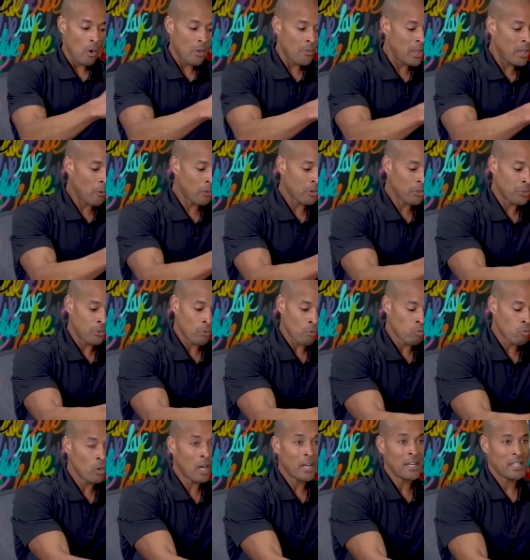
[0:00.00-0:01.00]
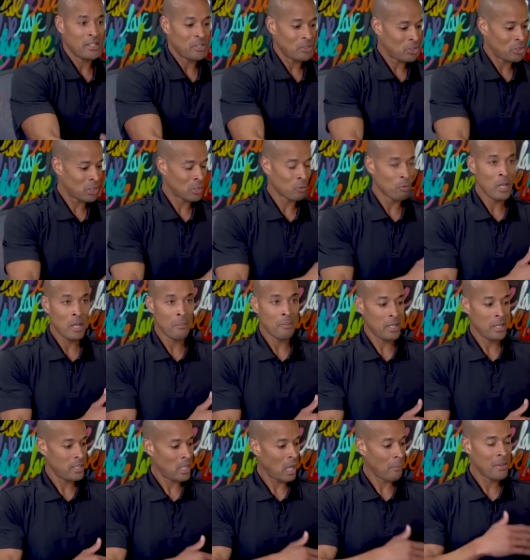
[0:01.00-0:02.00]
They were running,
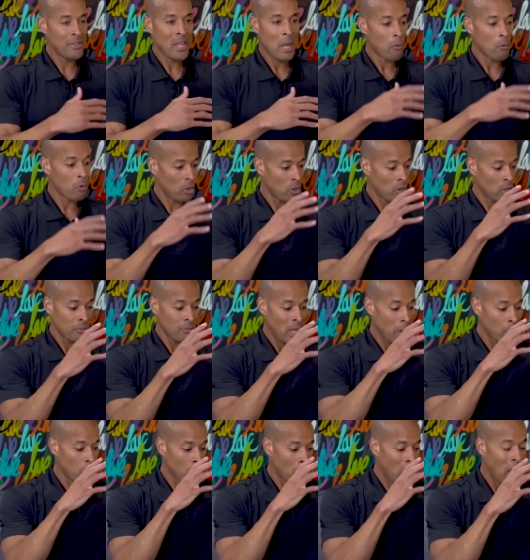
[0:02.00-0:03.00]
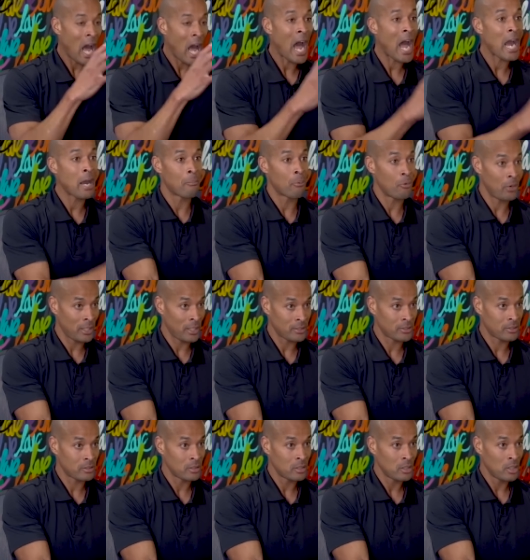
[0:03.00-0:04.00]
swimming. I mean, they were they were hybrids.
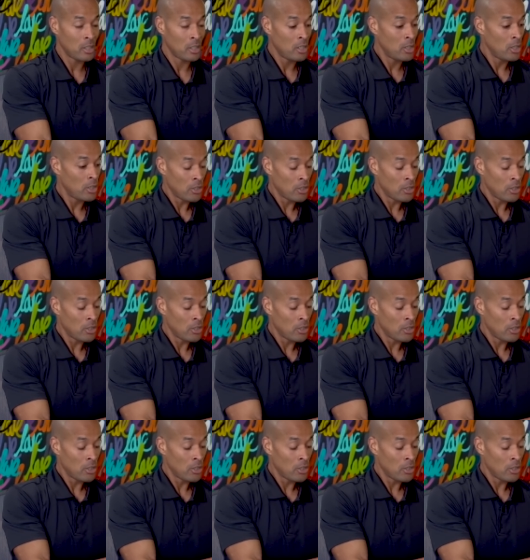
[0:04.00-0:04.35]
Wow.